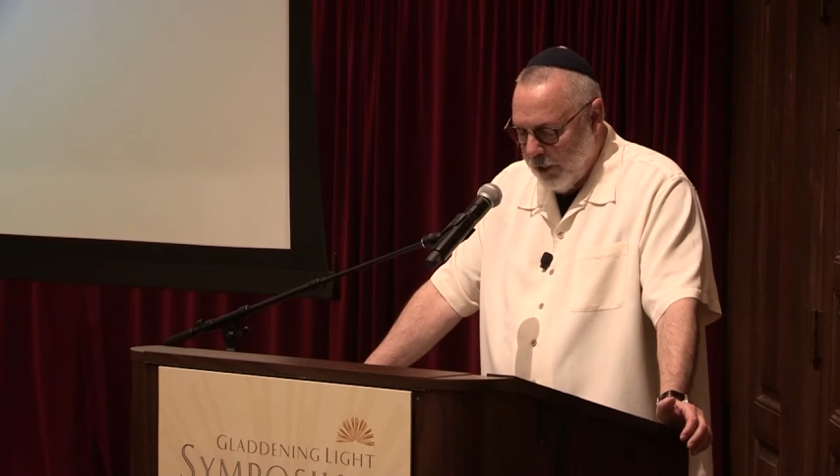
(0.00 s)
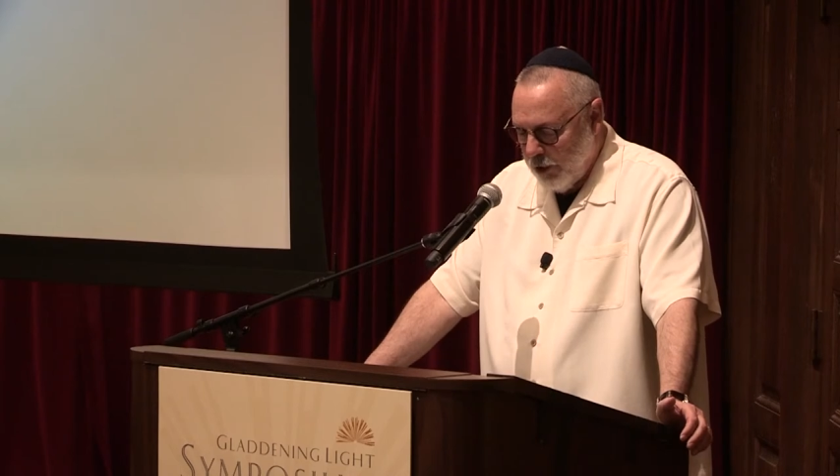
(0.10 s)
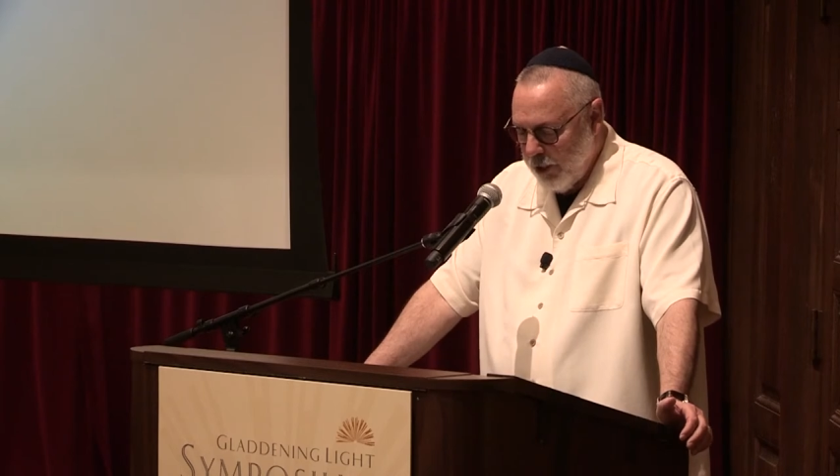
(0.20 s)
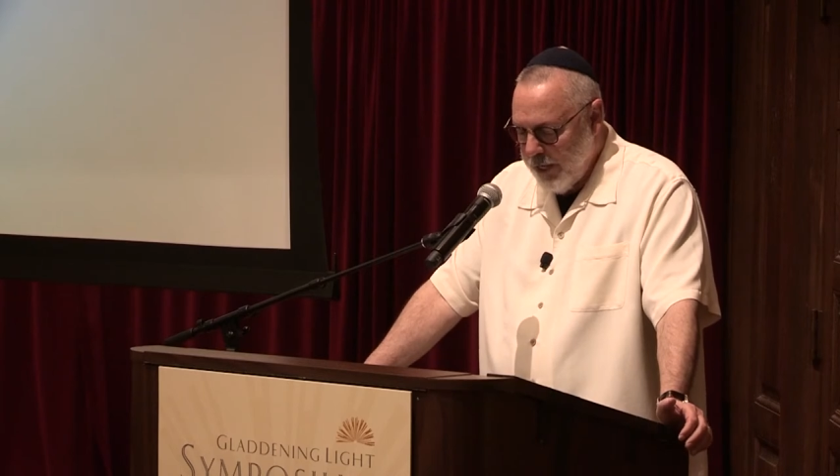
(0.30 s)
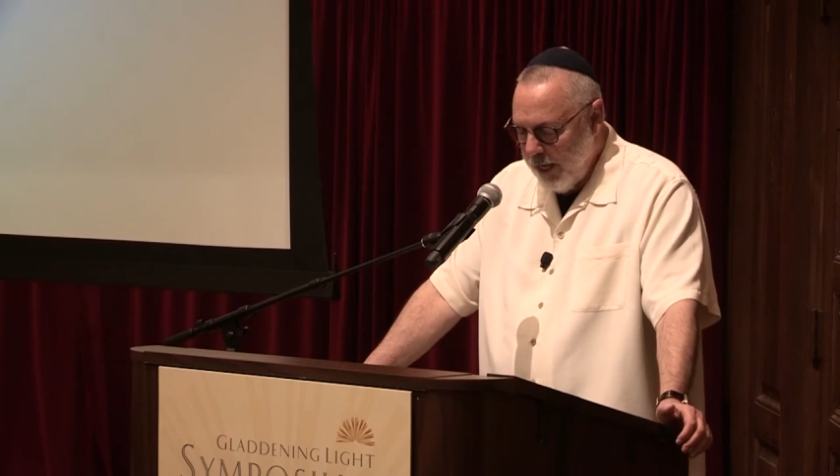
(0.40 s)

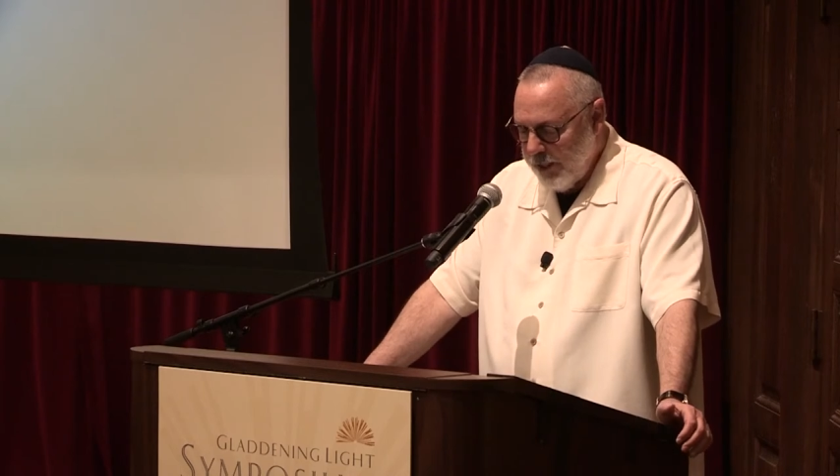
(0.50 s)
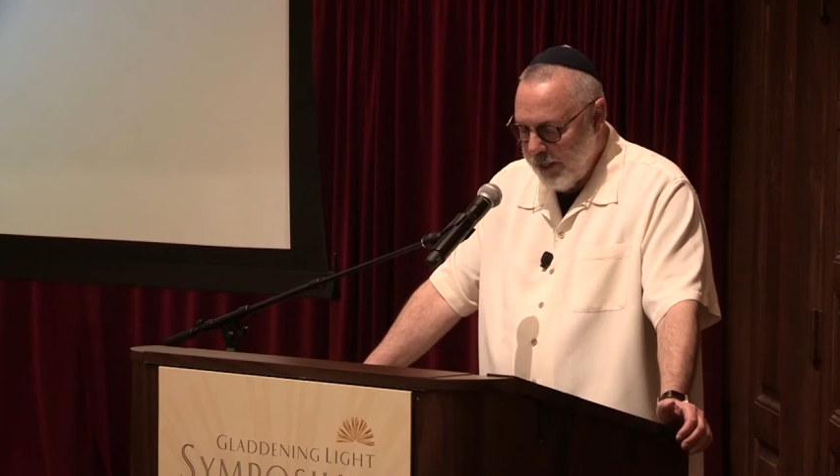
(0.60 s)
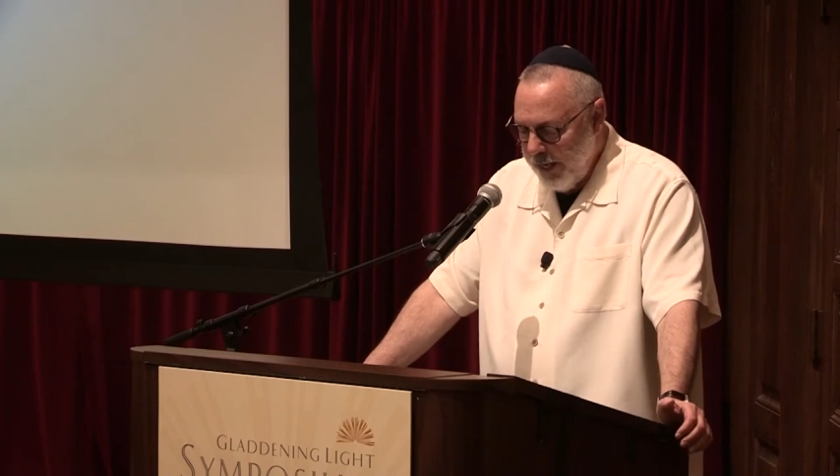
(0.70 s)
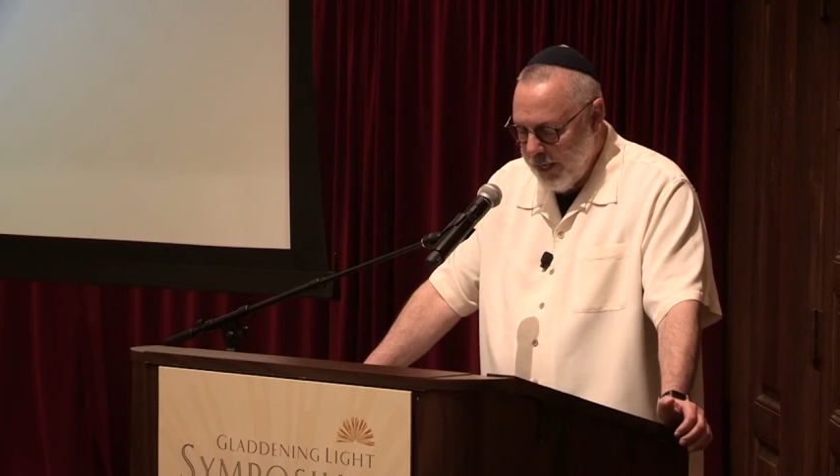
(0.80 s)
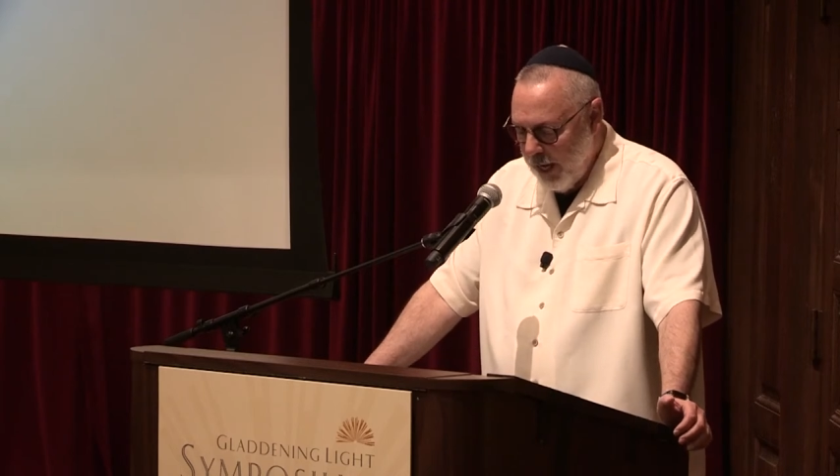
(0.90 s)
She does
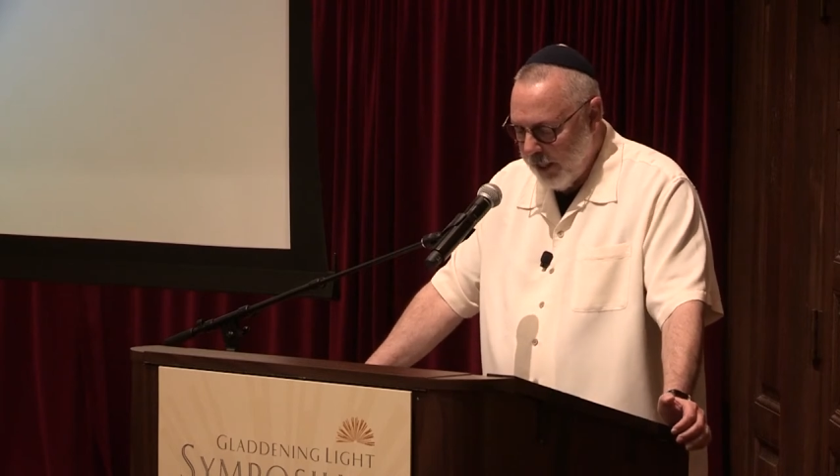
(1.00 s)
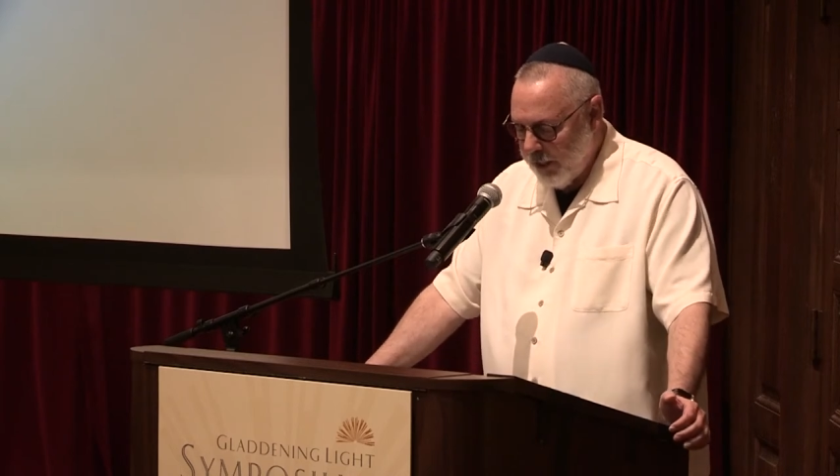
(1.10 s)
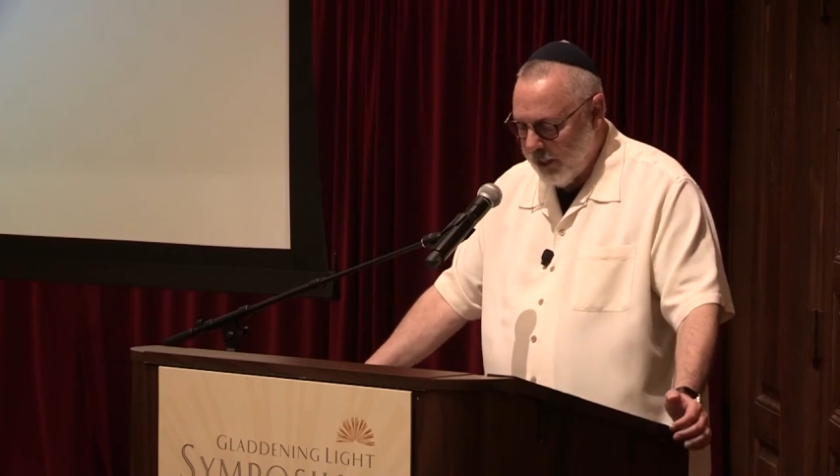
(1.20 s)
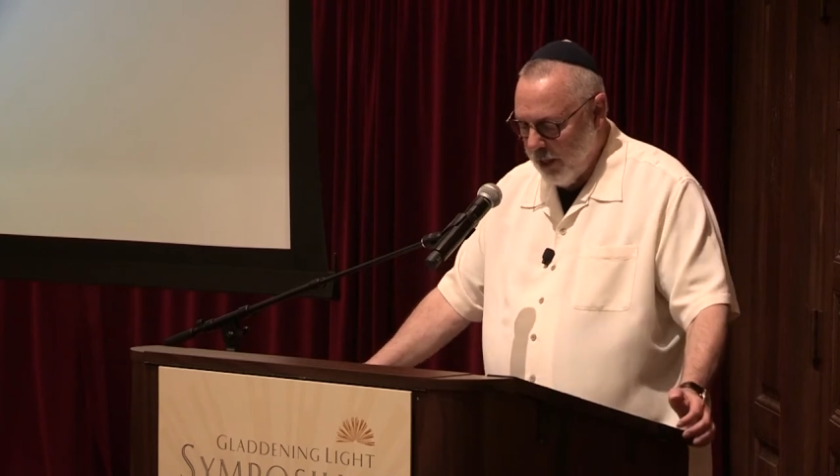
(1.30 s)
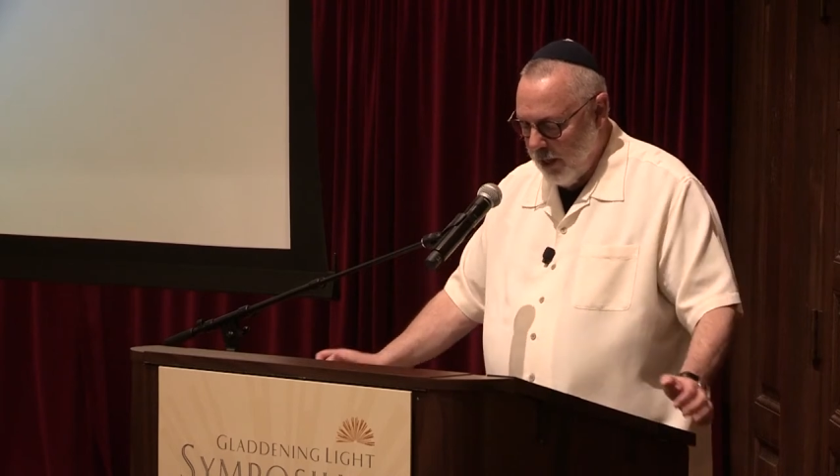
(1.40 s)
in
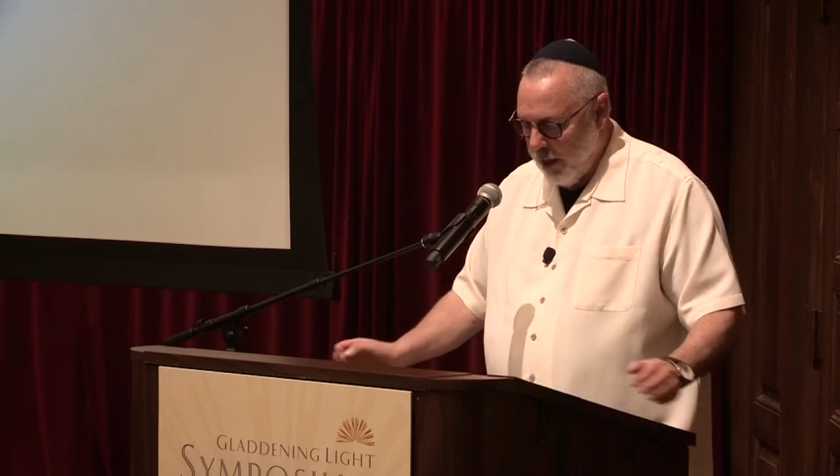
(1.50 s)
us